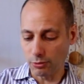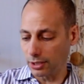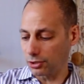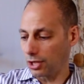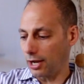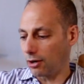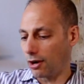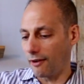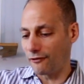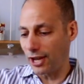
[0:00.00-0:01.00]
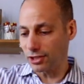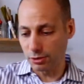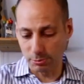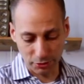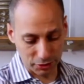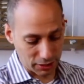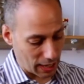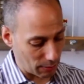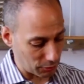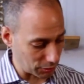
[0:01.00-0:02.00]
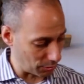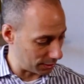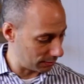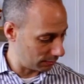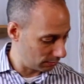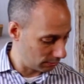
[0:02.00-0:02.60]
we're going to check on our vegetables, see how we're doing.